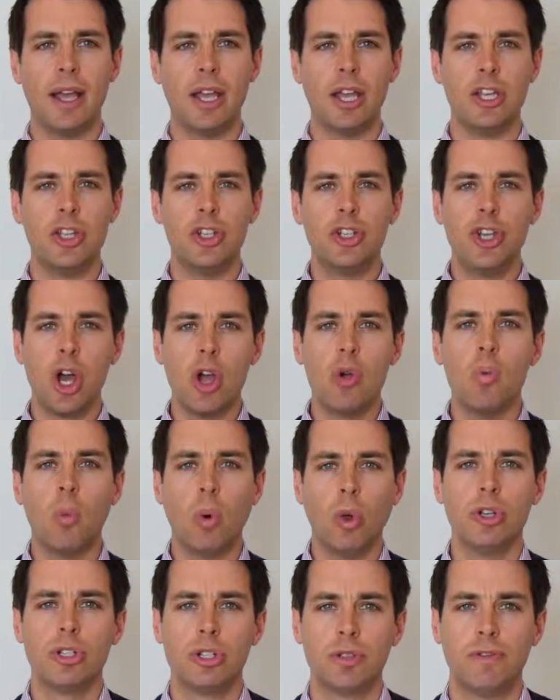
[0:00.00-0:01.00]
You don't
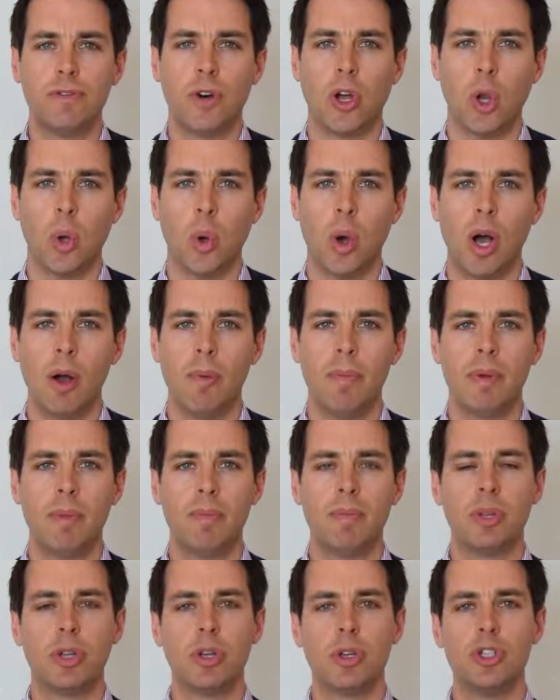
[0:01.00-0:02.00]
want to follow
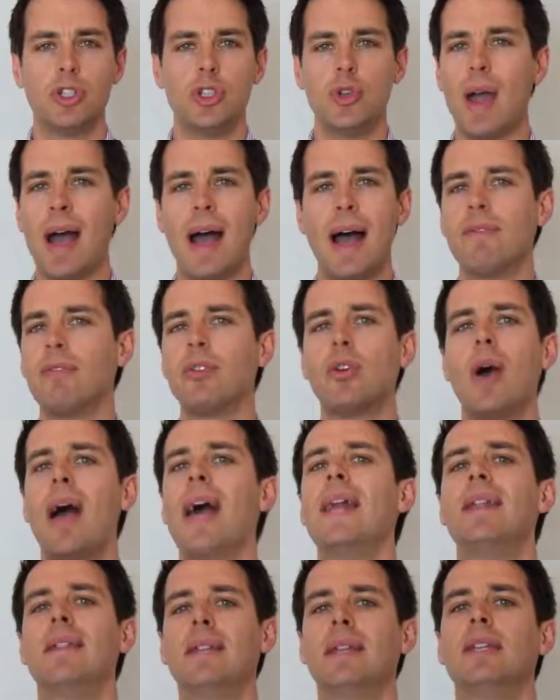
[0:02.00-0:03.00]
up because you haven't got
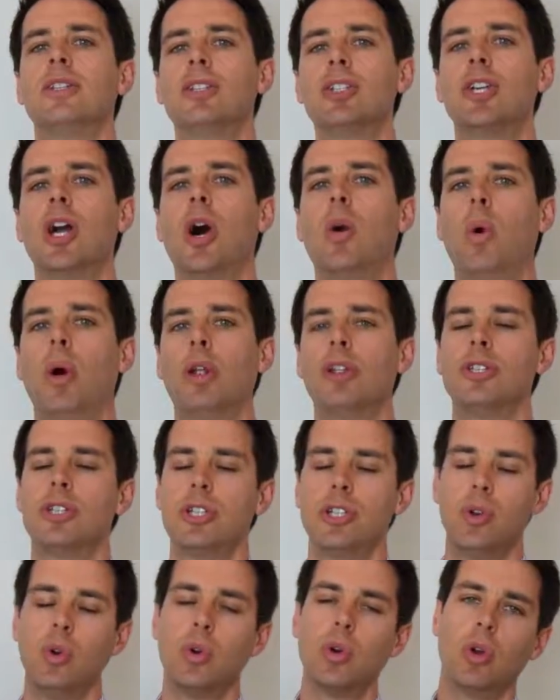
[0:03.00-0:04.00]
anything to go on. So
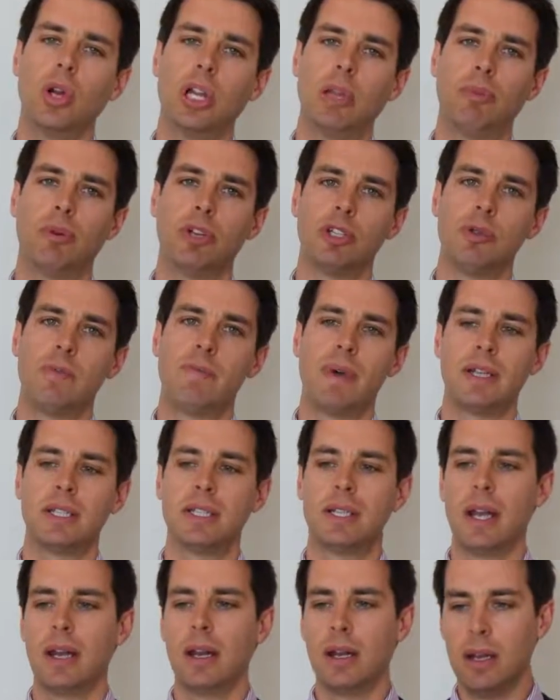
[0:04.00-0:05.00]
you're calling the prospect back
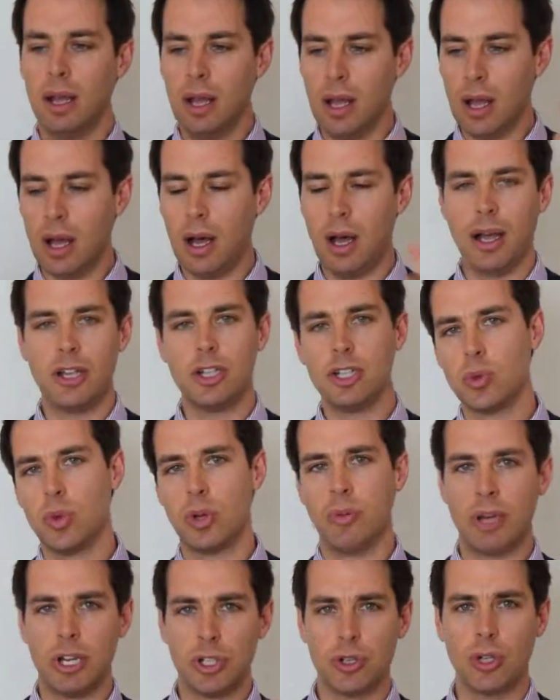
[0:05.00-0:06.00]
again. And, hi, I just
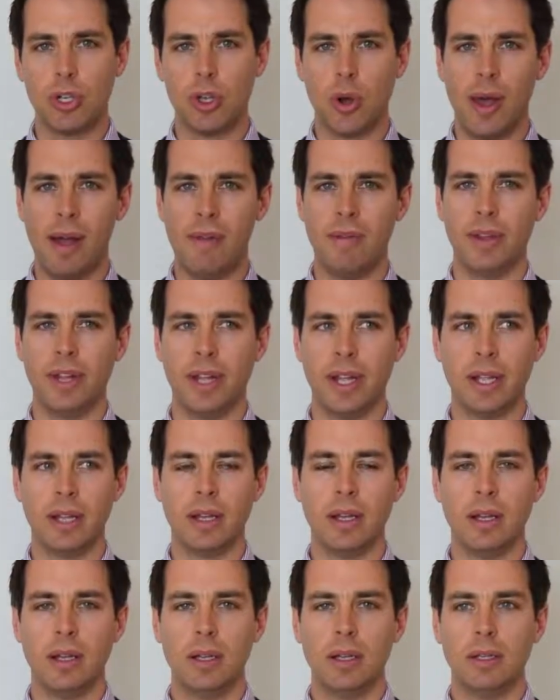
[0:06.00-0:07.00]
want to make sure you got
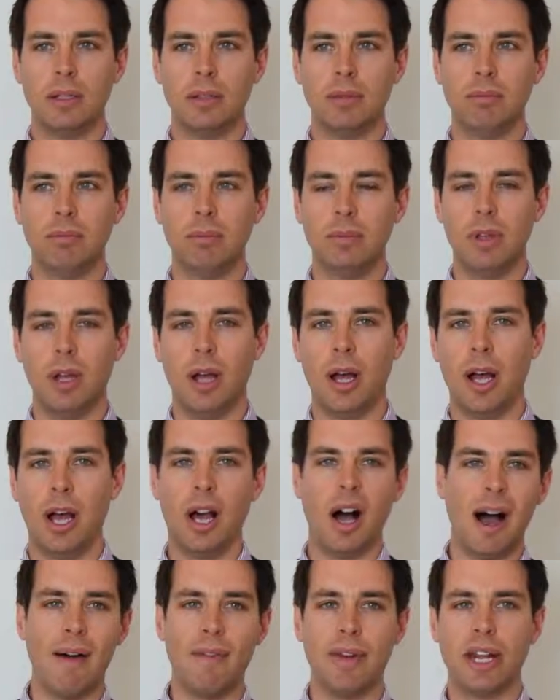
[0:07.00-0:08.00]
everything.
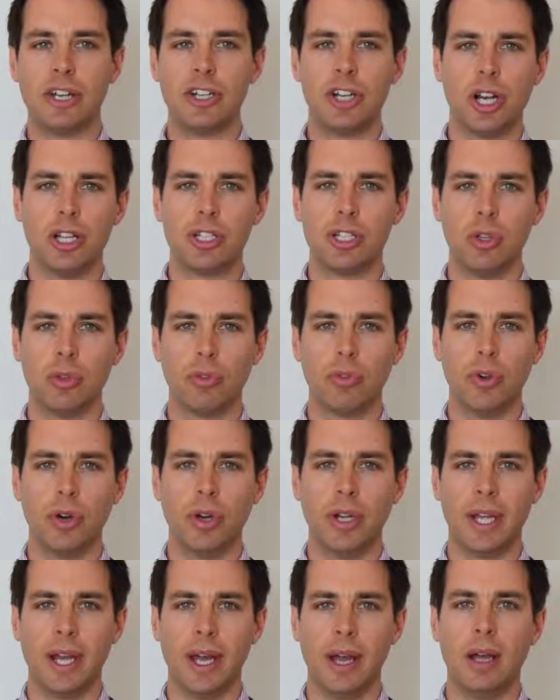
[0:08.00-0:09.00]
I haven't had a chance to look through
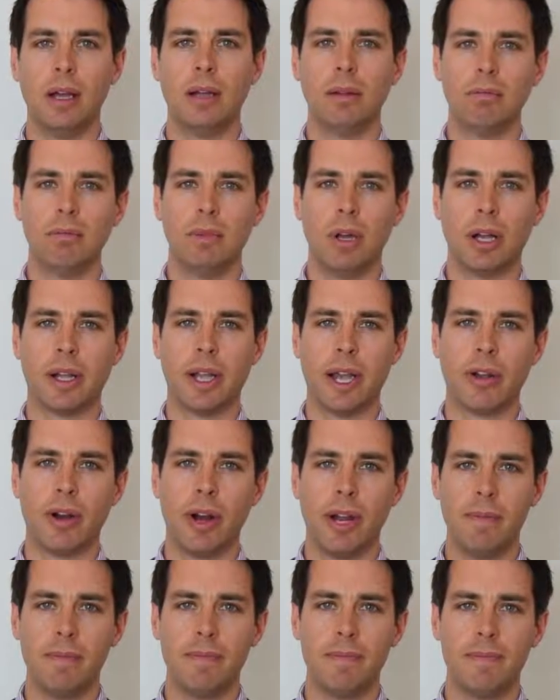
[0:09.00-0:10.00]
it yet. Okay,
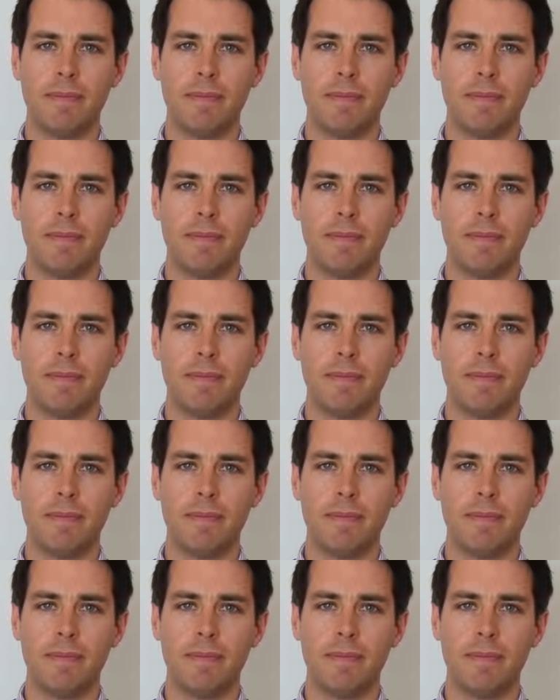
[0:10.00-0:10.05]
great.